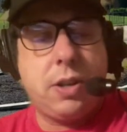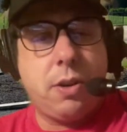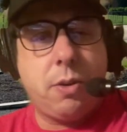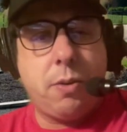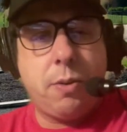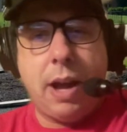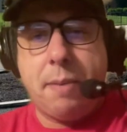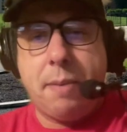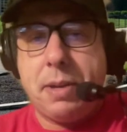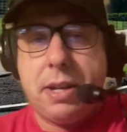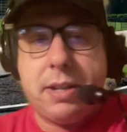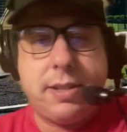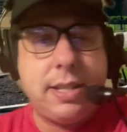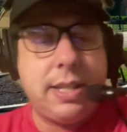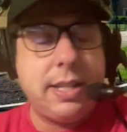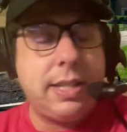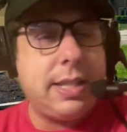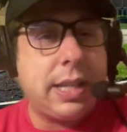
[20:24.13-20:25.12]
I've been a
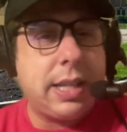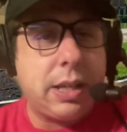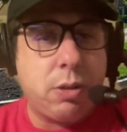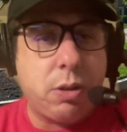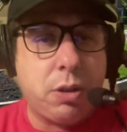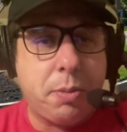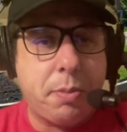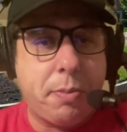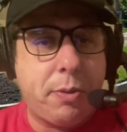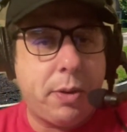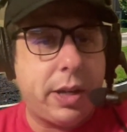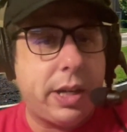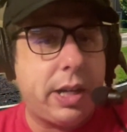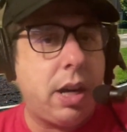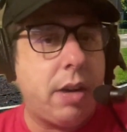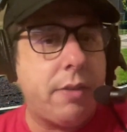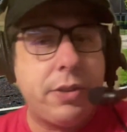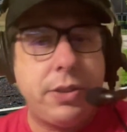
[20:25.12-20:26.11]
season ticket holder before I
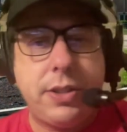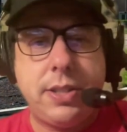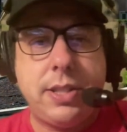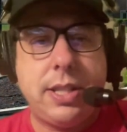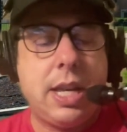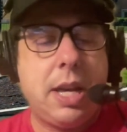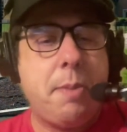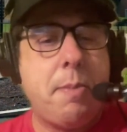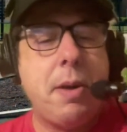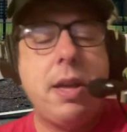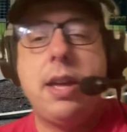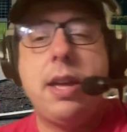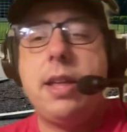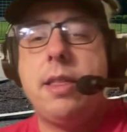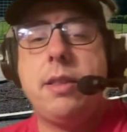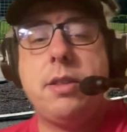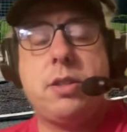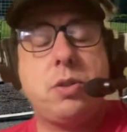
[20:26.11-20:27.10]
covered this team.
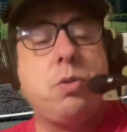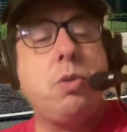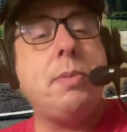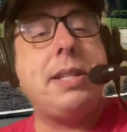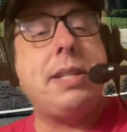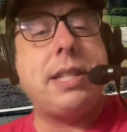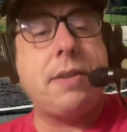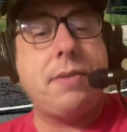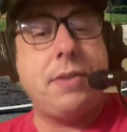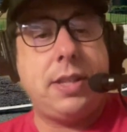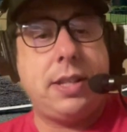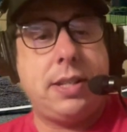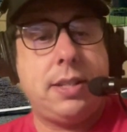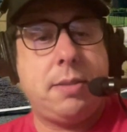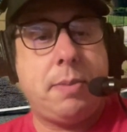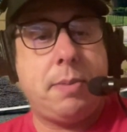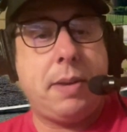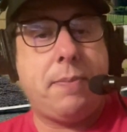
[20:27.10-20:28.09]
School means everything
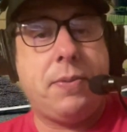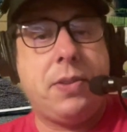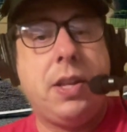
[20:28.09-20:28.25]
to me.